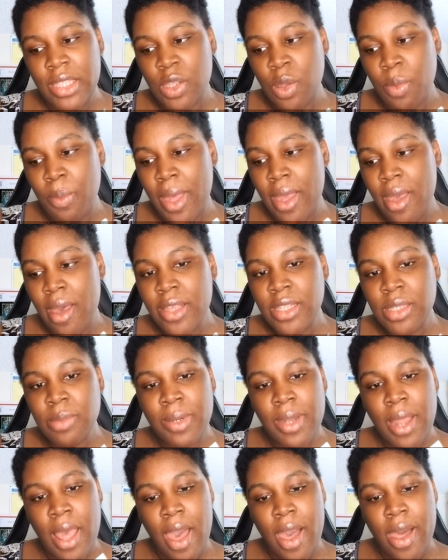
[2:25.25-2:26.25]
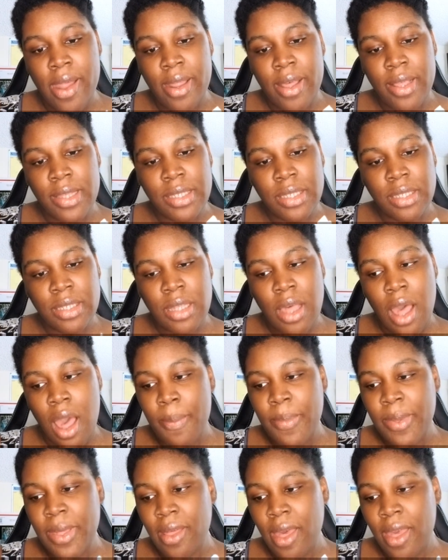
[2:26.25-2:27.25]
So my husband had a
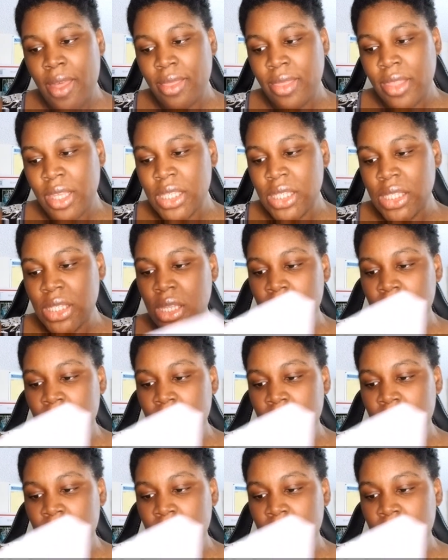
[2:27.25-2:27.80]
copy like this